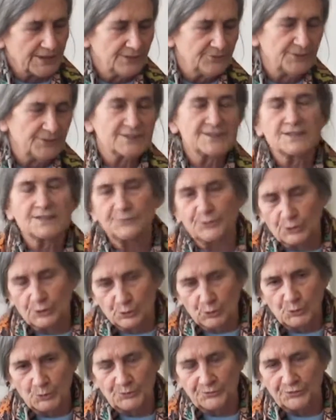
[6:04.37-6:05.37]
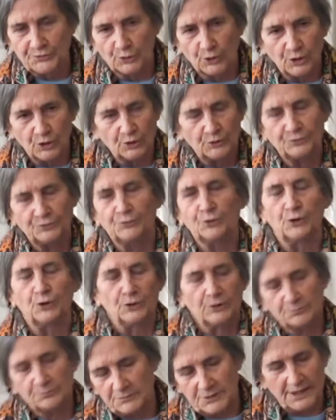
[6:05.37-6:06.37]
And there's even a group 4
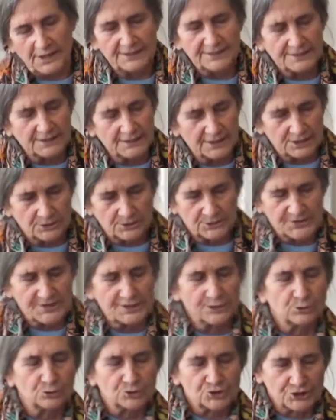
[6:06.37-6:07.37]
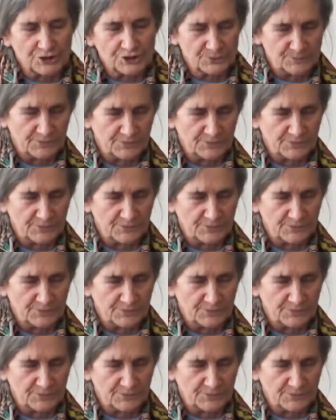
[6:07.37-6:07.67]
for anti-carcinogen,